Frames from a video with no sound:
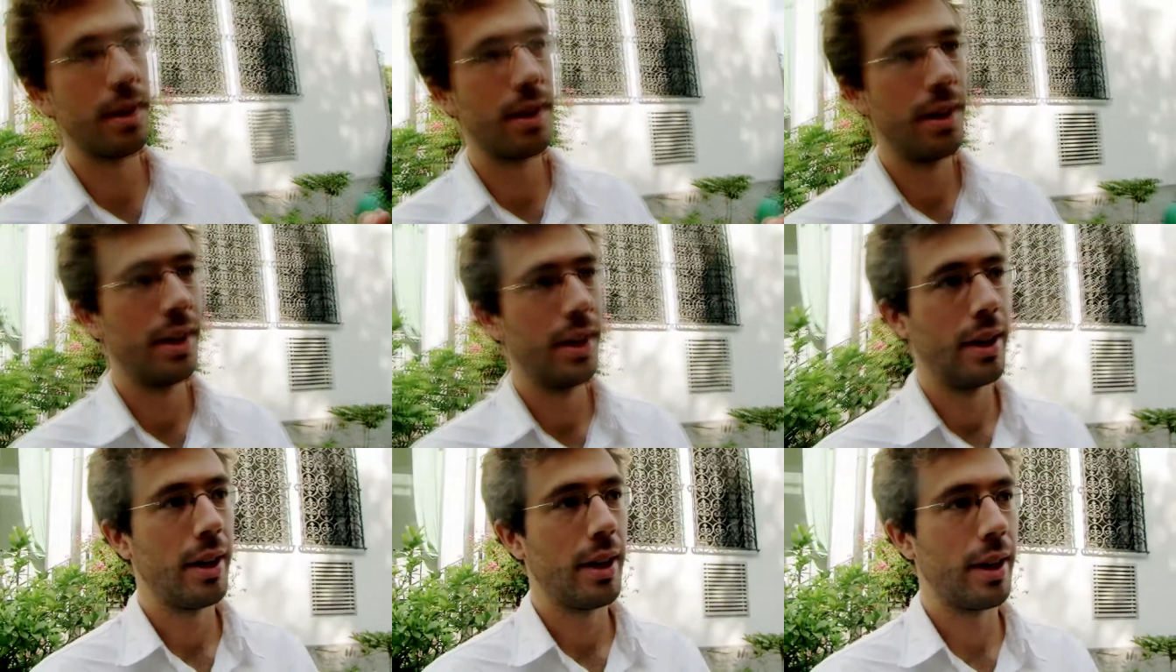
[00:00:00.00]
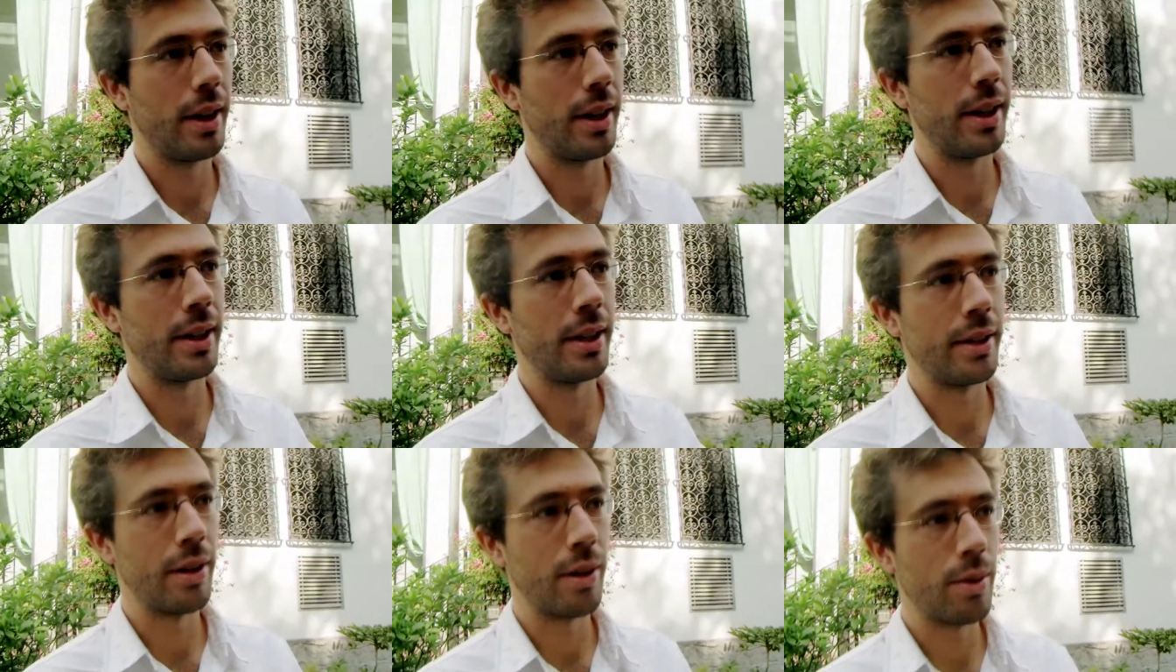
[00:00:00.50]
mm -hmm.
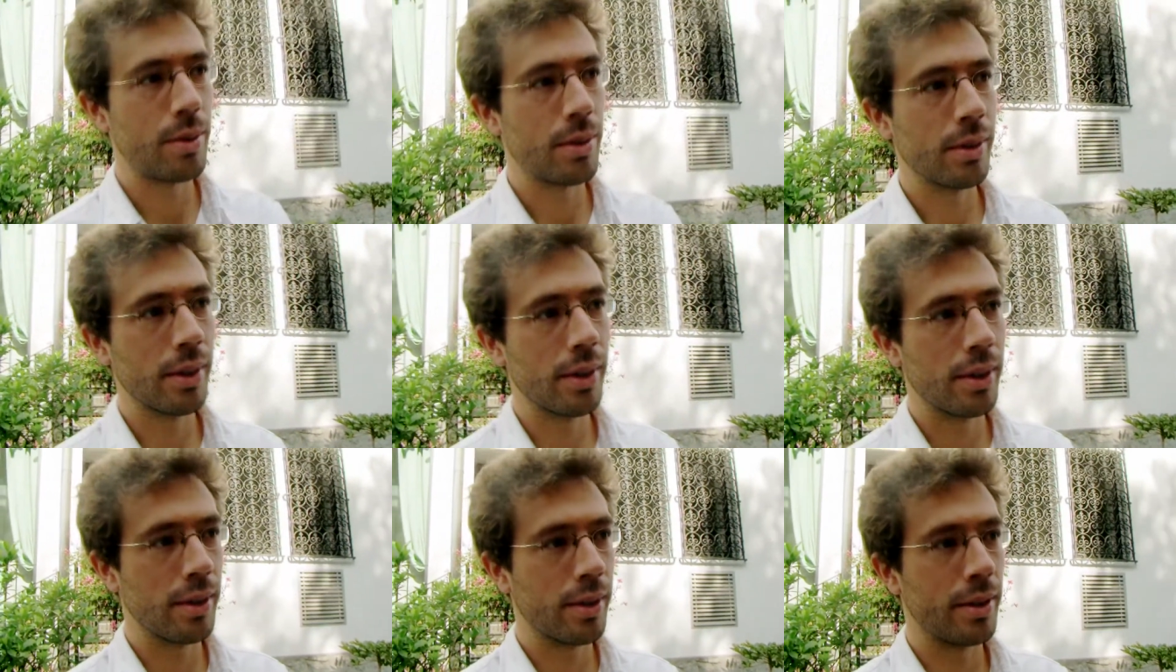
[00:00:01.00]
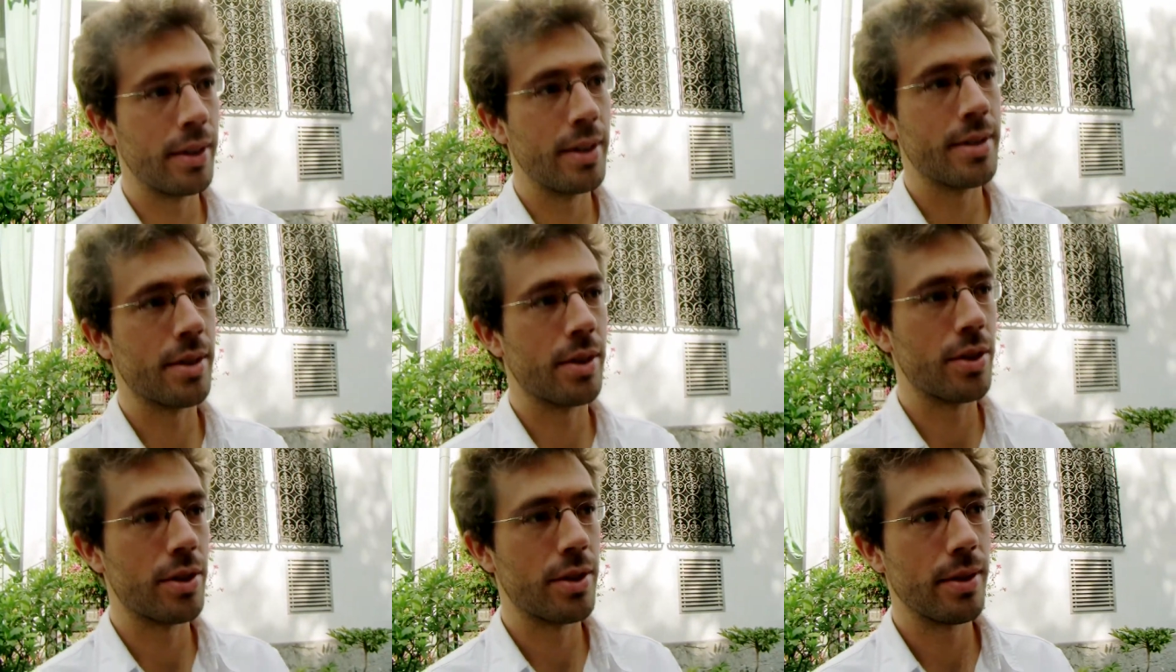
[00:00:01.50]
and uh, long uh,
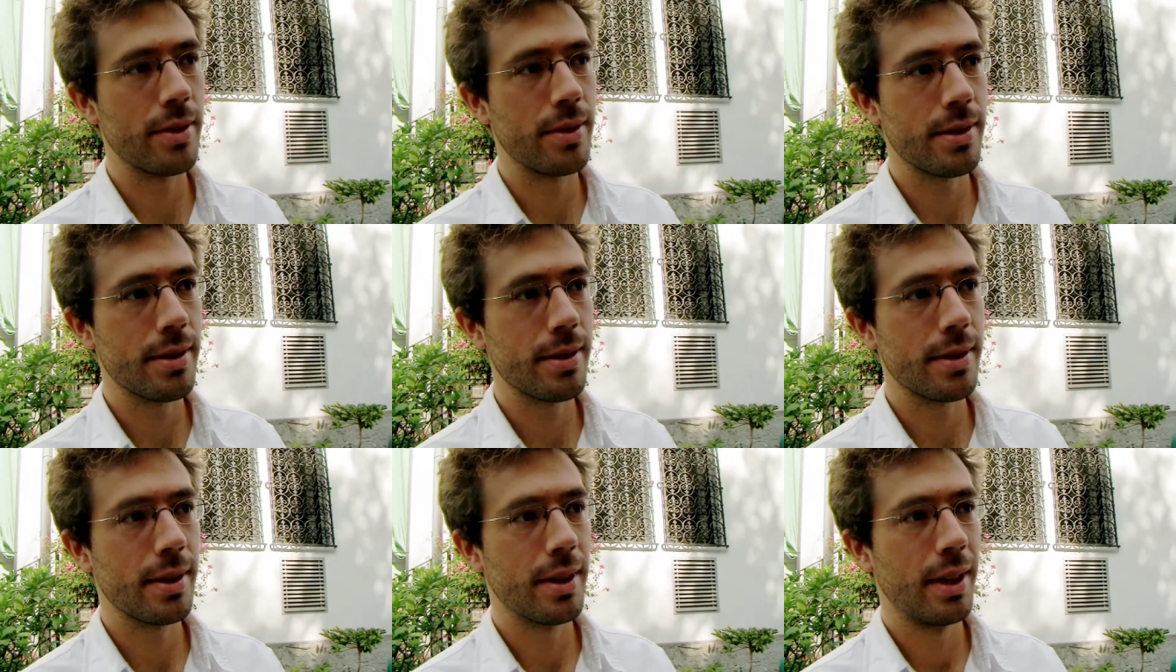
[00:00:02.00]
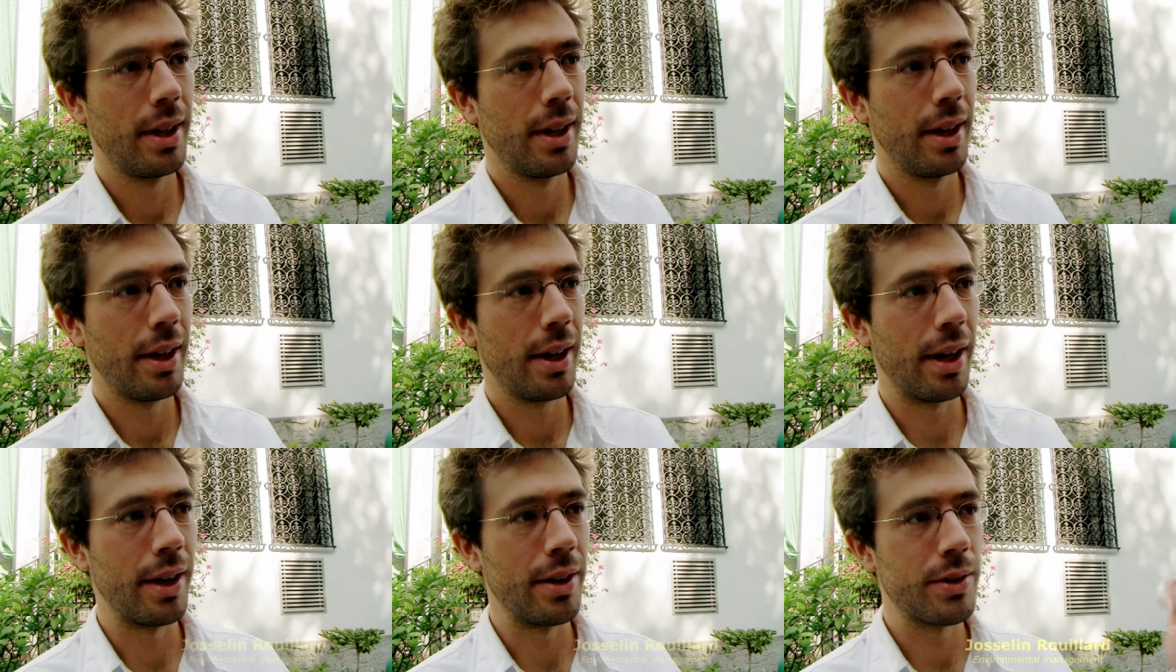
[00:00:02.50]
discussions
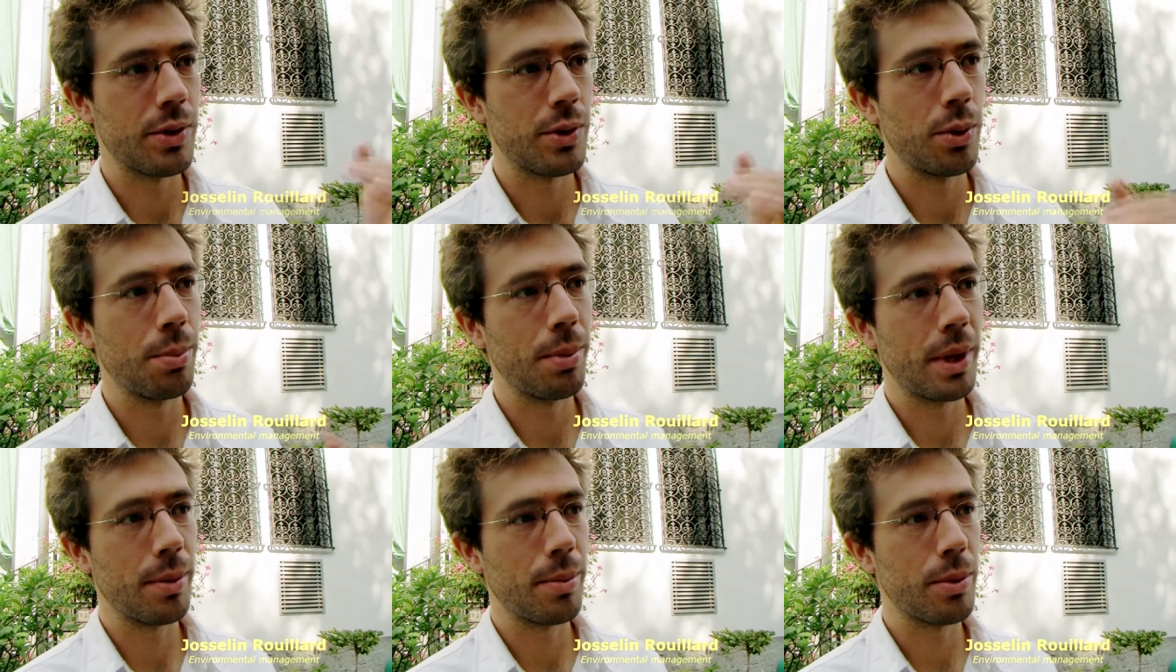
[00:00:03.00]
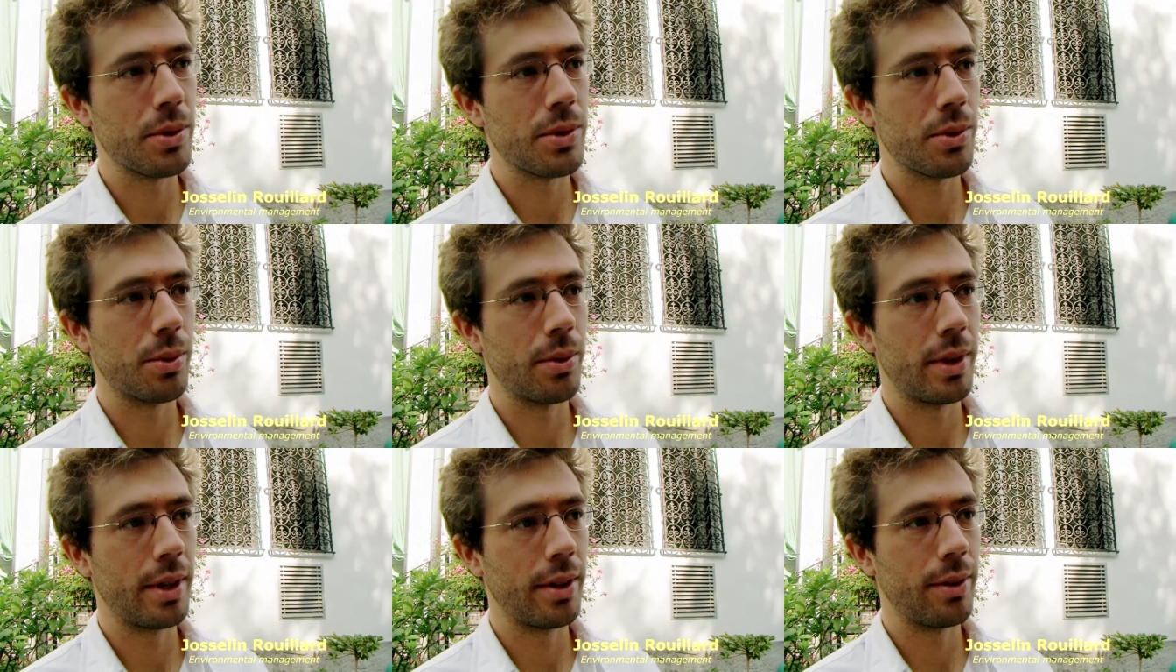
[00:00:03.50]
and superposed
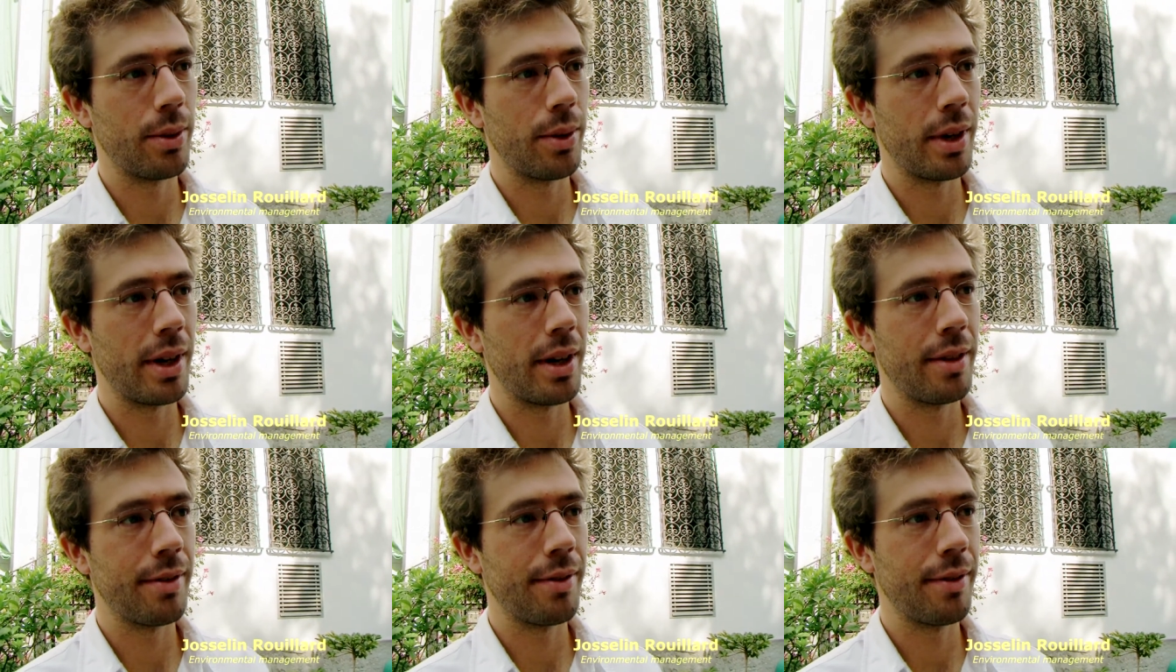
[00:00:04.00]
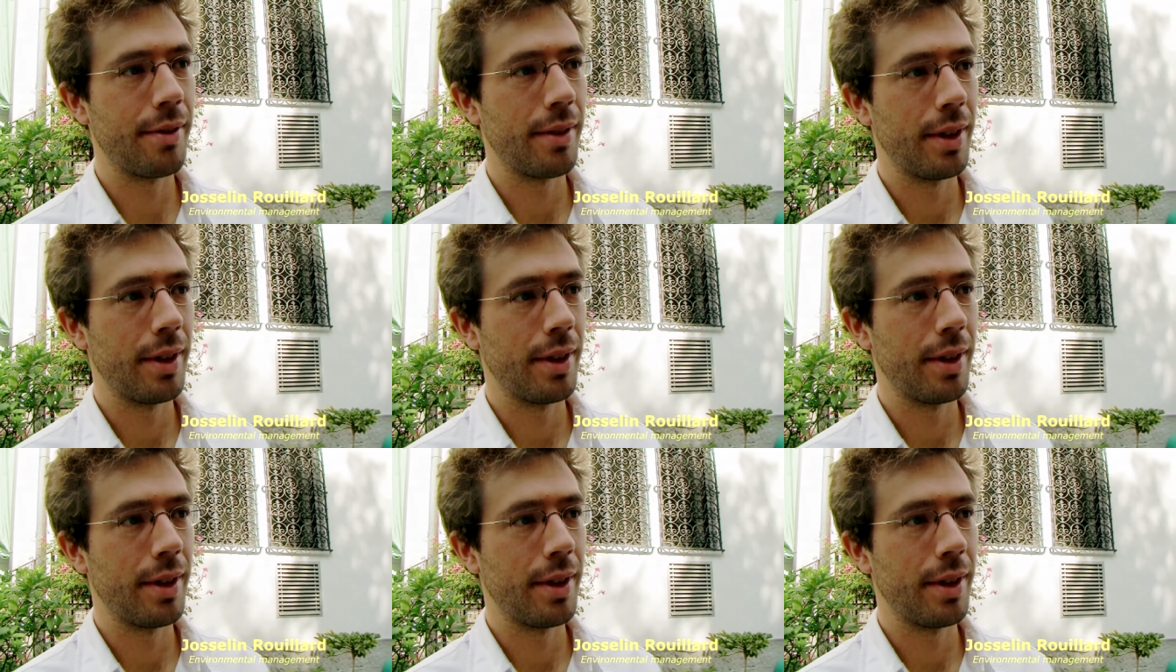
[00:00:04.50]
to that, you have